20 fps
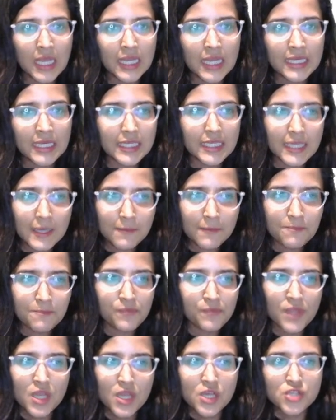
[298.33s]
Okay.
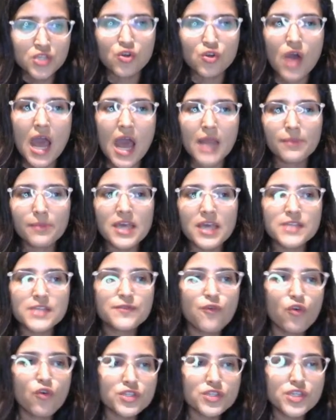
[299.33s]
So RBI is
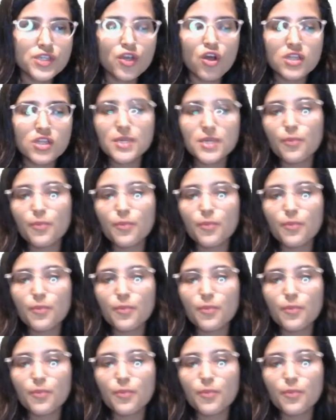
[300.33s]
focusing on